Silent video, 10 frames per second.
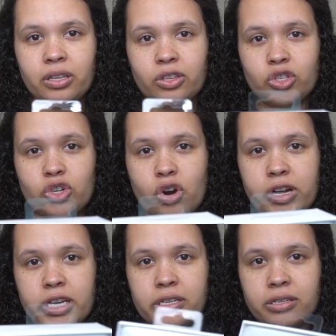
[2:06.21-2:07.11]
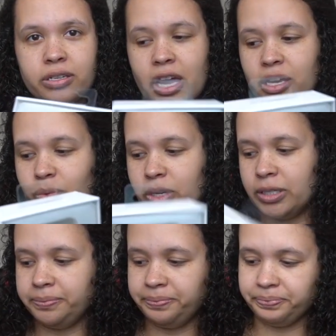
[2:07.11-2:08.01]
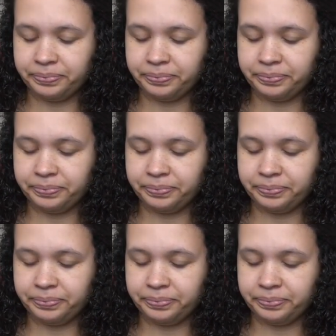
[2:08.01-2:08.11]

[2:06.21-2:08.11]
the Starry Night one.